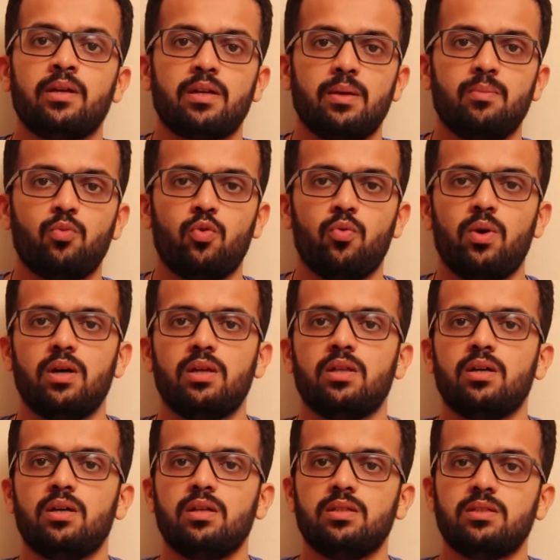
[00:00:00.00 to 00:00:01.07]
Timo
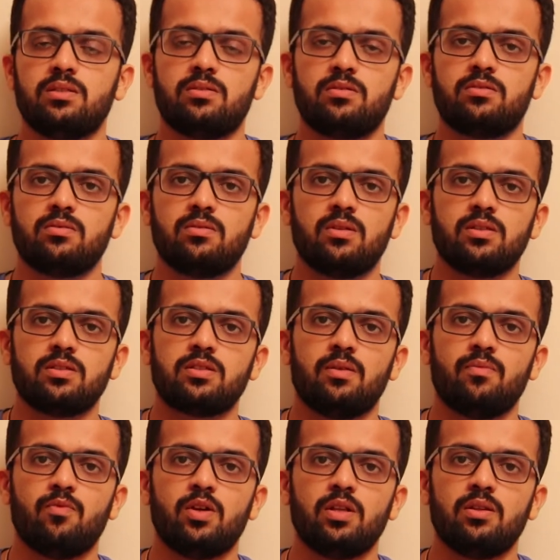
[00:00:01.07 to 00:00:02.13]
Werner is
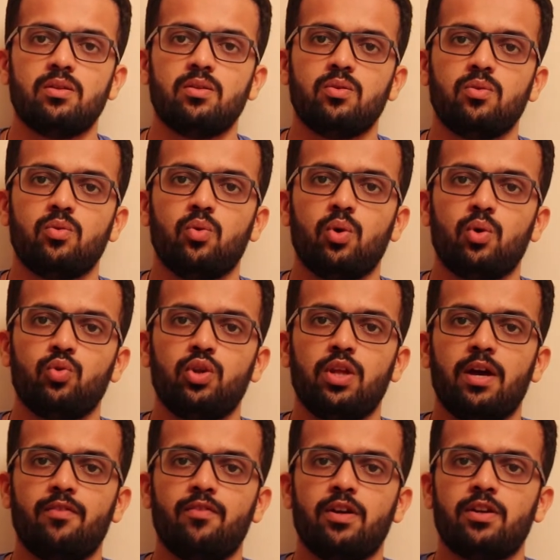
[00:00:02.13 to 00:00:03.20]
someone who they
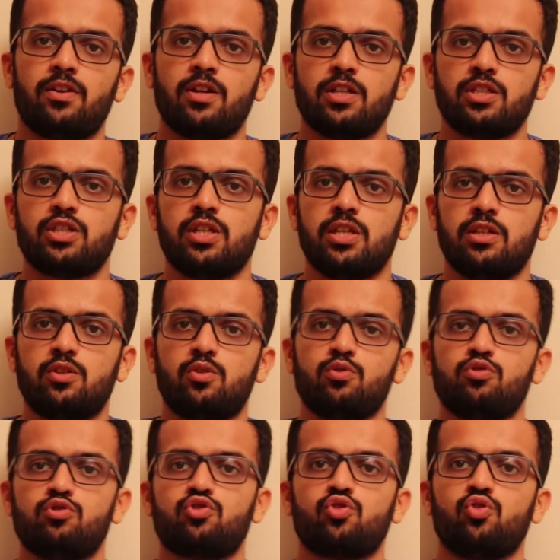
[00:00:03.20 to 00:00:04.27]
have entrusted
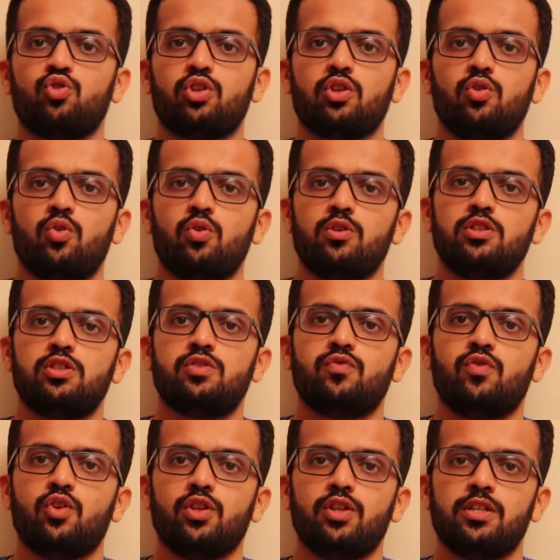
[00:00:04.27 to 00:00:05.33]
to score the goals
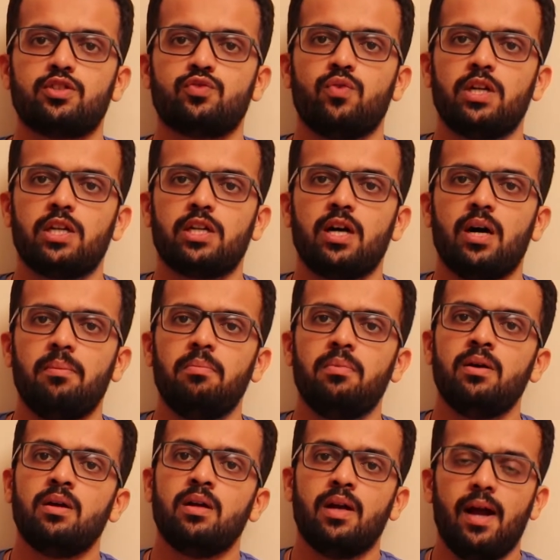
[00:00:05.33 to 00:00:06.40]
for this World
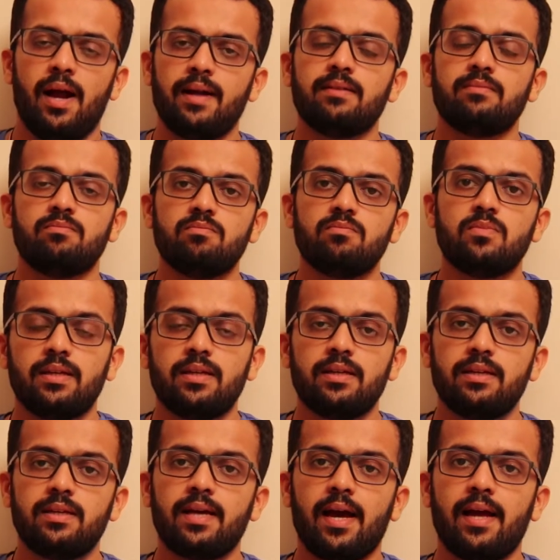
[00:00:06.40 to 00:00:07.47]
Cup, and
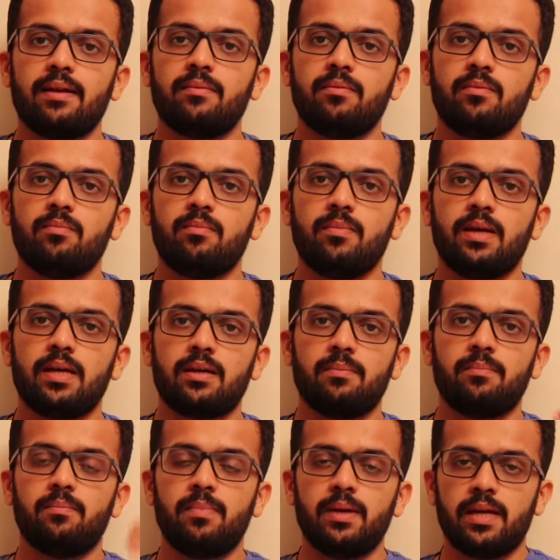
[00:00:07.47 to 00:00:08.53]
he can make a
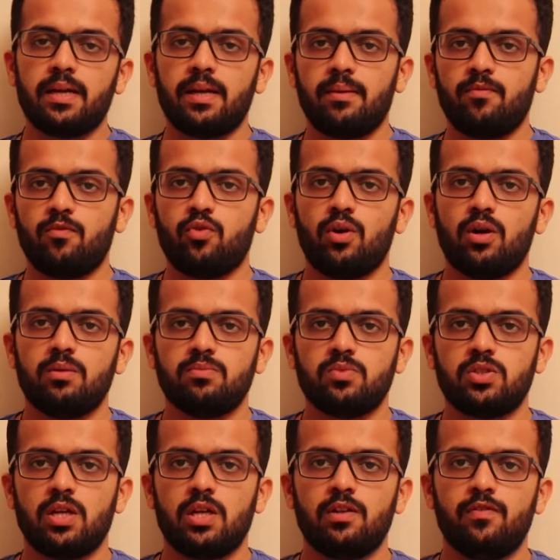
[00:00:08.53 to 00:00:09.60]
big name for
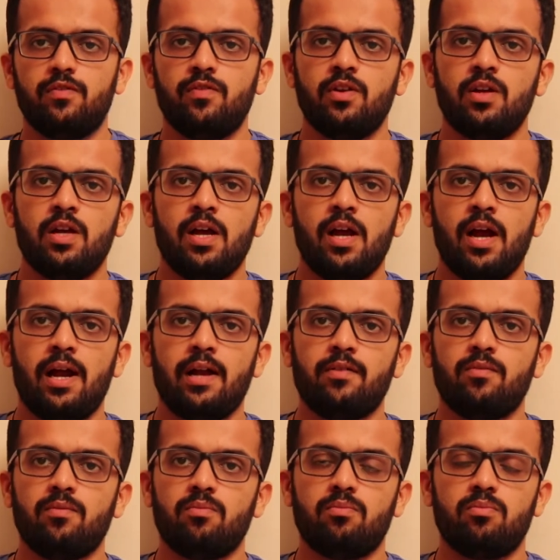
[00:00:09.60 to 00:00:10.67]
himself
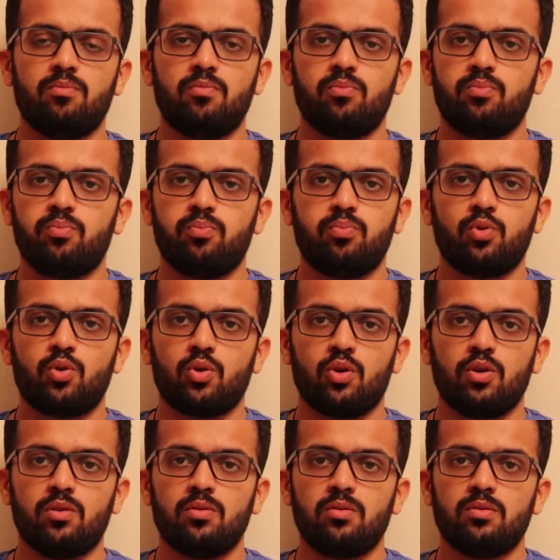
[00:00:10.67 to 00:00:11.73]
and put
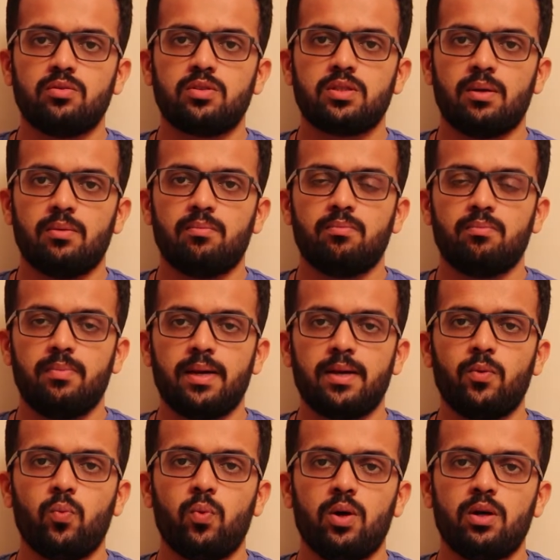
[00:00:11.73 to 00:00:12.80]
on some
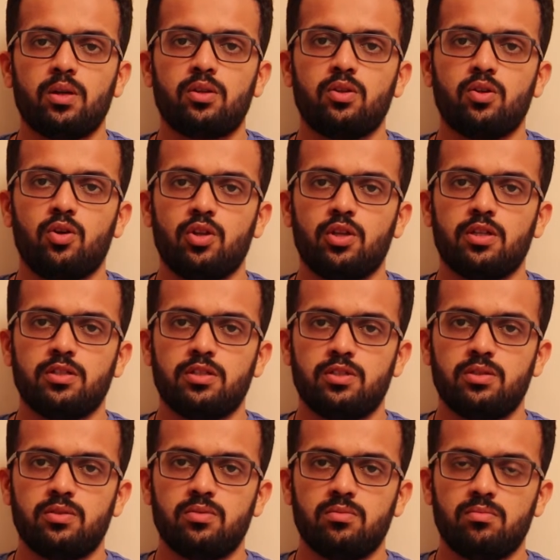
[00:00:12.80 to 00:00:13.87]
big worth on
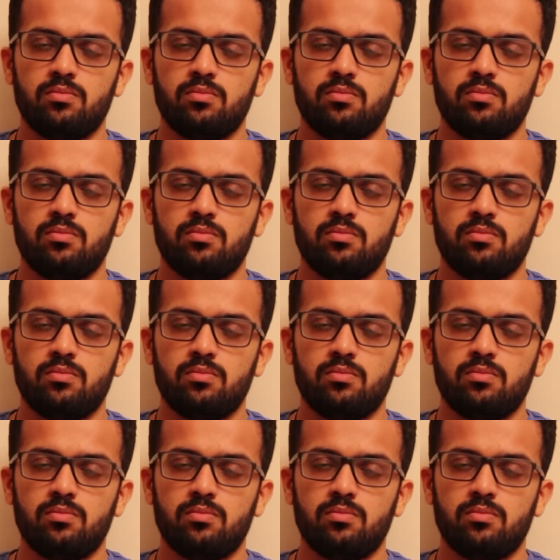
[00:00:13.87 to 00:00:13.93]
his